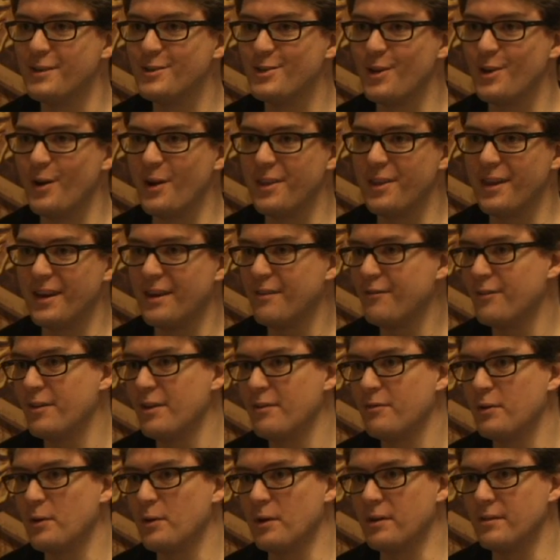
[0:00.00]
So I think
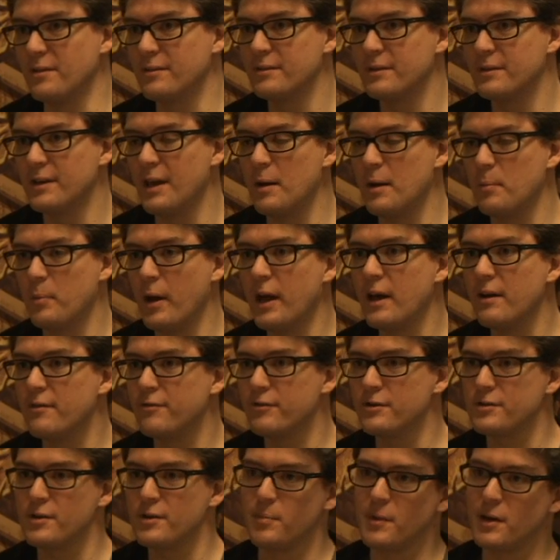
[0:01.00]
if you can get
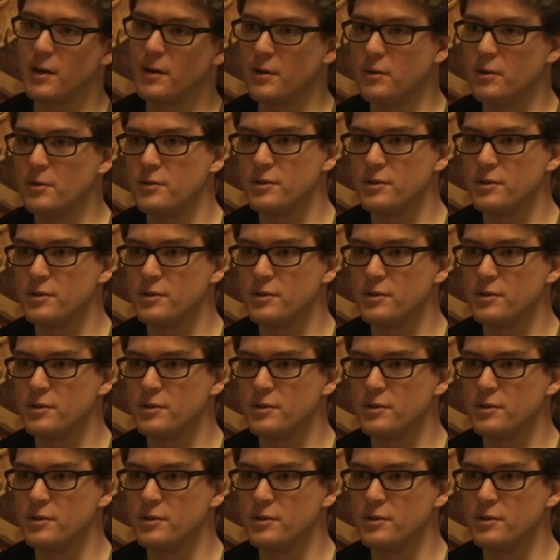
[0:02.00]
paid for something